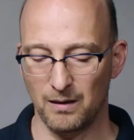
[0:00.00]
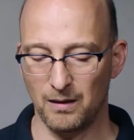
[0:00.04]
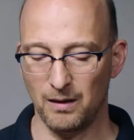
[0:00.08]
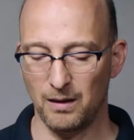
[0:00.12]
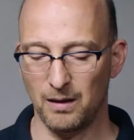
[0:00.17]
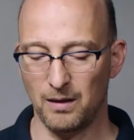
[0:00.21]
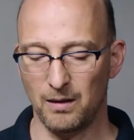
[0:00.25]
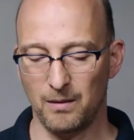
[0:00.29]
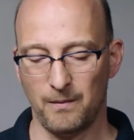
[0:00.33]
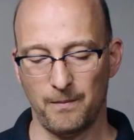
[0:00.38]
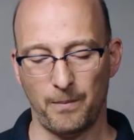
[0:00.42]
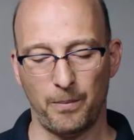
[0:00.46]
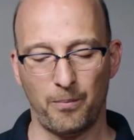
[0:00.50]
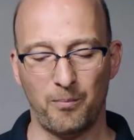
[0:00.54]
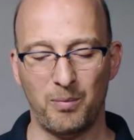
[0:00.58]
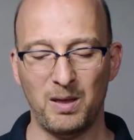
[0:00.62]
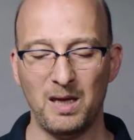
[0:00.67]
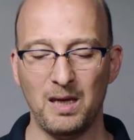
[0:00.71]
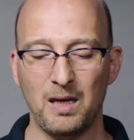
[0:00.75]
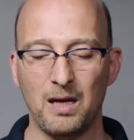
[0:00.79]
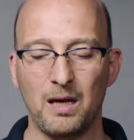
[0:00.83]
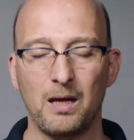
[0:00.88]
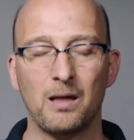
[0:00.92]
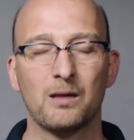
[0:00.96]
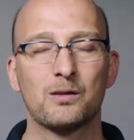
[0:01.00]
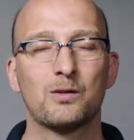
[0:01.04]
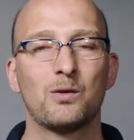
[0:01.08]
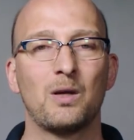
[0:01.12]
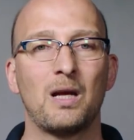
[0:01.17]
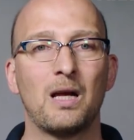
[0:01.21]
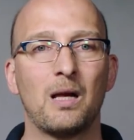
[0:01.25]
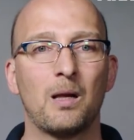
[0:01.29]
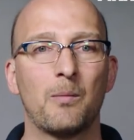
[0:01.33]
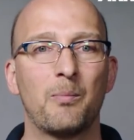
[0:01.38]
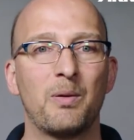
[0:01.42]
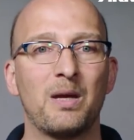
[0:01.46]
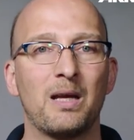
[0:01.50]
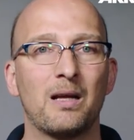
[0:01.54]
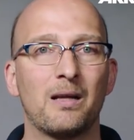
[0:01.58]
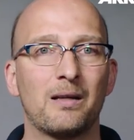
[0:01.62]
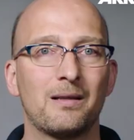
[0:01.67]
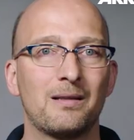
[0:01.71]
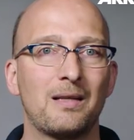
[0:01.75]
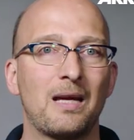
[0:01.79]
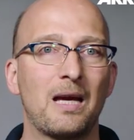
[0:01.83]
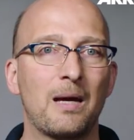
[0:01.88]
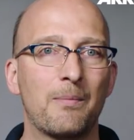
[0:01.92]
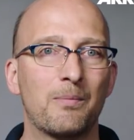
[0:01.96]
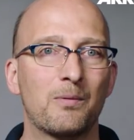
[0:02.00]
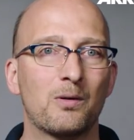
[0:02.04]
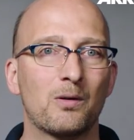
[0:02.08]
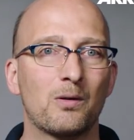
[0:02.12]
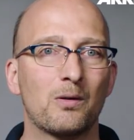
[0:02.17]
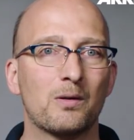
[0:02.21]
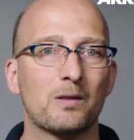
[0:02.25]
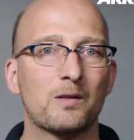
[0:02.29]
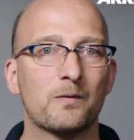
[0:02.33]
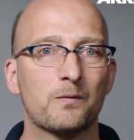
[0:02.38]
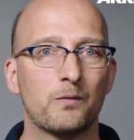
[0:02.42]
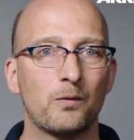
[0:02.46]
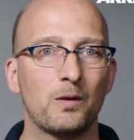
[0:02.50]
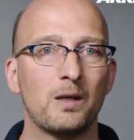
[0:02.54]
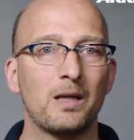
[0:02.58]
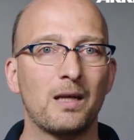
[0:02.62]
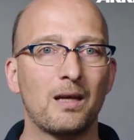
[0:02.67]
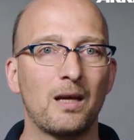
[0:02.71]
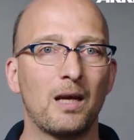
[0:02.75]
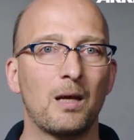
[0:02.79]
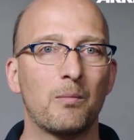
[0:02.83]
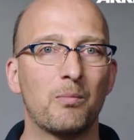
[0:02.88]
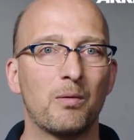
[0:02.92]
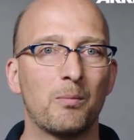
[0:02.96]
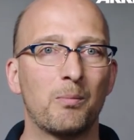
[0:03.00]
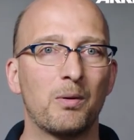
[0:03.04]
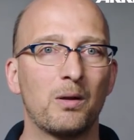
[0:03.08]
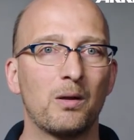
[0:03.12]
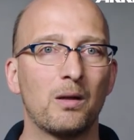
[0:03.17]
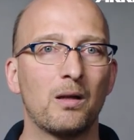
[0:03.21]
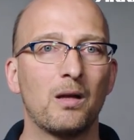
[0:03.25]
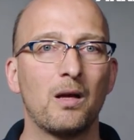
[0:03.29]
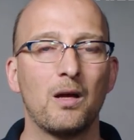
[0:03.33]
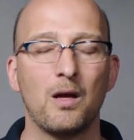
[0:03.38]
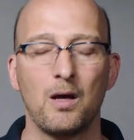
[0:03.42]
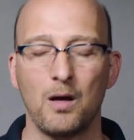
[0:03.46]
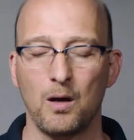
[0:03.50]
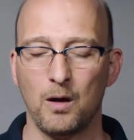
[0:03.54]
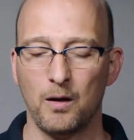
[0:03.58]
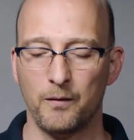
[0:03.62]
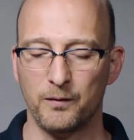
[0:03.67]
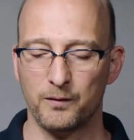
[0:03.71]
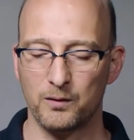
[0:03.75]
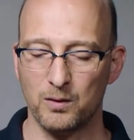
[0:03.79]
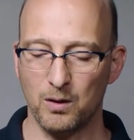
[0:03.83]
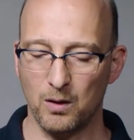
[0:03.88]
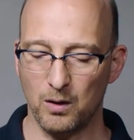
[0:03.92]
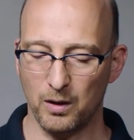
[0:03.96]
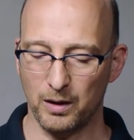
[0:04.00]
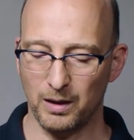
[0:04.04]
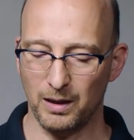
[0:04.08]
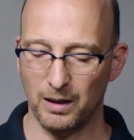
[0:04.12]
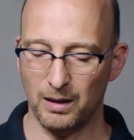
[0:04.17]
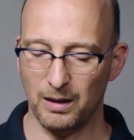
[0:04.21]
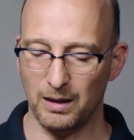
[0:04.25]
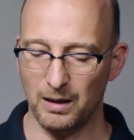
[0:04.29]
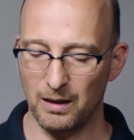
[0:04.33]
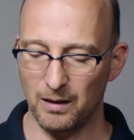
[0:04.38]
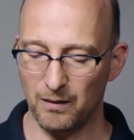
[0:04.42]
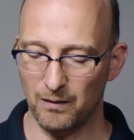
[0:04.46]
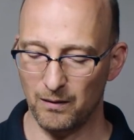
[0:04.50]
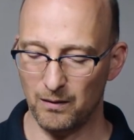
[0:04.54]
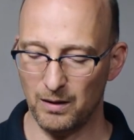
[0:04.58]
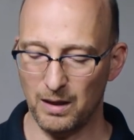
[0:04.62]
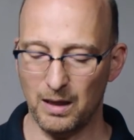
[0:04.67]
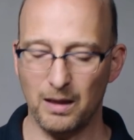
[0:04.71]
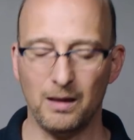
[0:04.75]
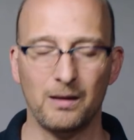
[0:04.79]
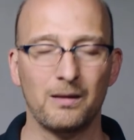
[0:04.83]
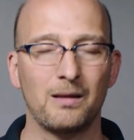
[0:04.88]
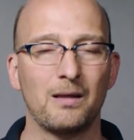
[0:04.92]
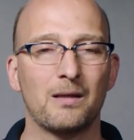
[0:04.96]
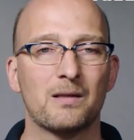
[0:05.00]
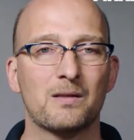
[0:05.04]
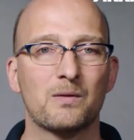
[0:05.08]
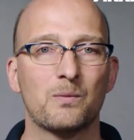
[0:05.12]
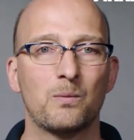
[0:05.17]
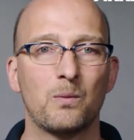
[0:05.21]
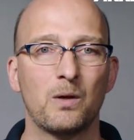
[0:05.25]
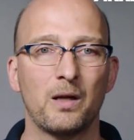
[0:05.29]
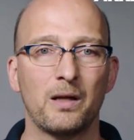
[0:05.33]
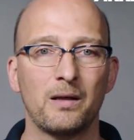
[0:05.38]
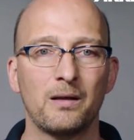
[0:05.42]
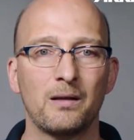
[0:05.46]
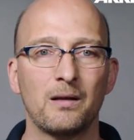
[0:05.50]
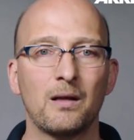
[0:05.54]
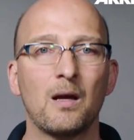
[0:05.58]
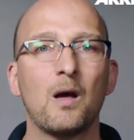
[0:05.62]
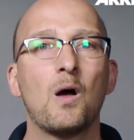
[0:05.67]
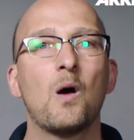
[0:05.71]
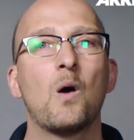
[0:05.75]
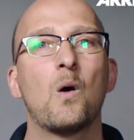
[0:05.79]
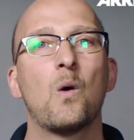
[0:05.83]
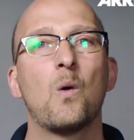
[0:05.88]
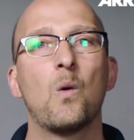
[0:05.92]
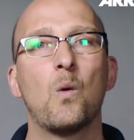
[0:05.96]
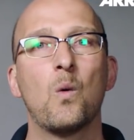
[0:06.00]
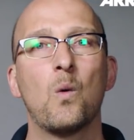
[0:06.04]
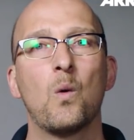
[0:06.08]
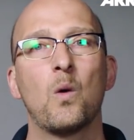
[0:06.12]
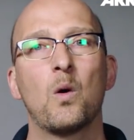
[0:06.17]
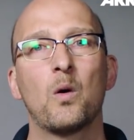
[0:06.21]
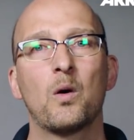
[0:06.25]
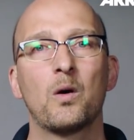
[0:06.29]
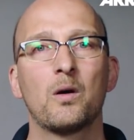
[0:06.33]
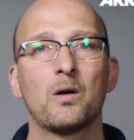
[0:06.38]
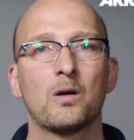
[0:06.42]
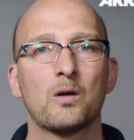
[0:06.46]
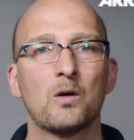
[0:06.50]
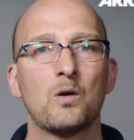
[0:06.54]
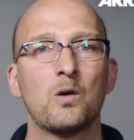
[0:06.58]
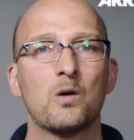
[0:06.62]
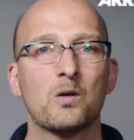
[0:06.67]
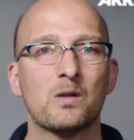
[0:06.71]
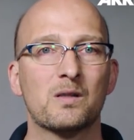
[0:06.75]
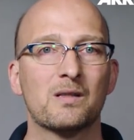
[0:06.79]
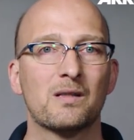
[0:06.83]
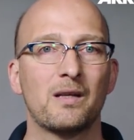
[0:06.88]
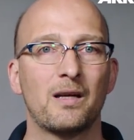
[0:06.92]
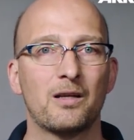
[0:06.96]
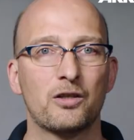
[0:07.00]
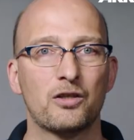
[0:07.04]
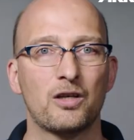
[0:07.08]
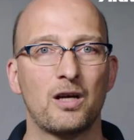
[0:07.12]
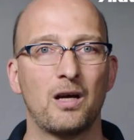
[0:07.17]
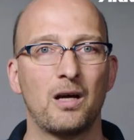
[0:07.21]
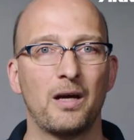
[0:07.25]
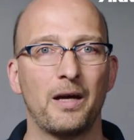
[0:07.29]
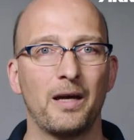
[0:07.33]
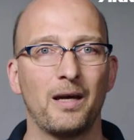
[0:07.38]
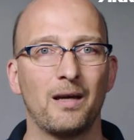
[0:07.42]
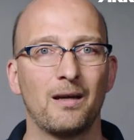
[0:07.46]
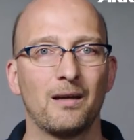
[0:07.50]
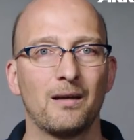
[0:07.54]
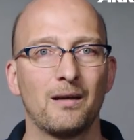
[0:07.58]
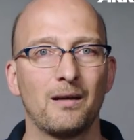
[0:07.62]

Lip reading: The PL to LPL adapter is fully capable of talking either LDS-1 or Cook/I.